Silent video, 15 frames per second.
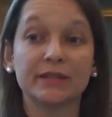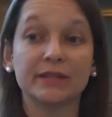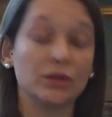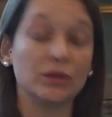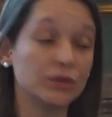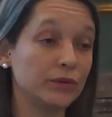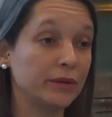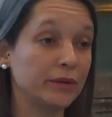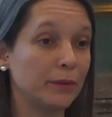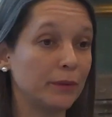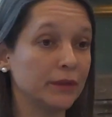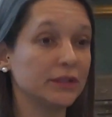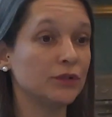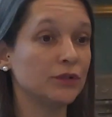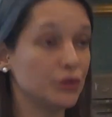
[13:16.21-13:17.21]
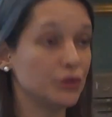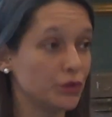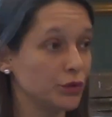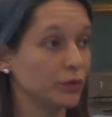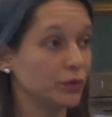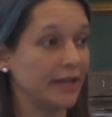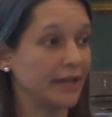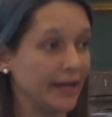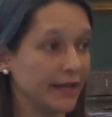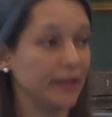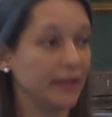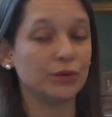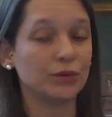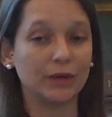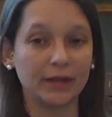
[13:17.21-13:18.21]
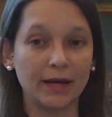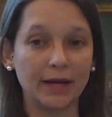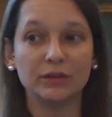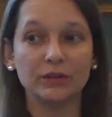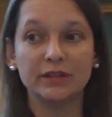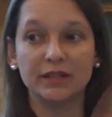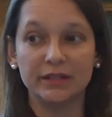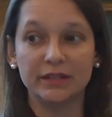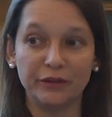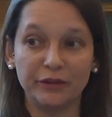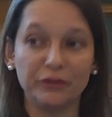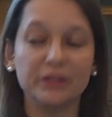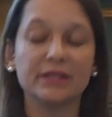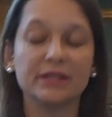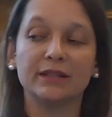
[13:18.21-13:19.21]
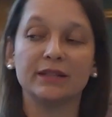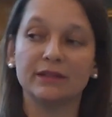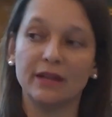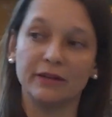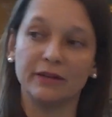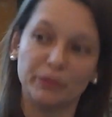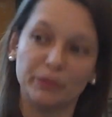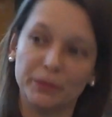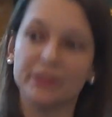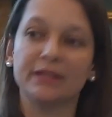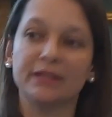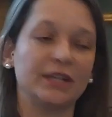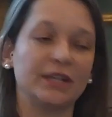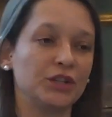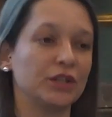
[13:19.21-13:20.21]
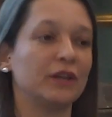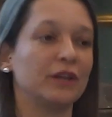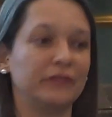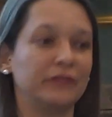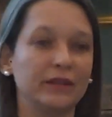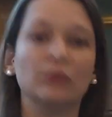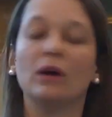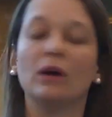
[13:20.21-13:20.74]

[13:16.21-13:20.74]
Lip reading: it's also important to take into account the difference in representation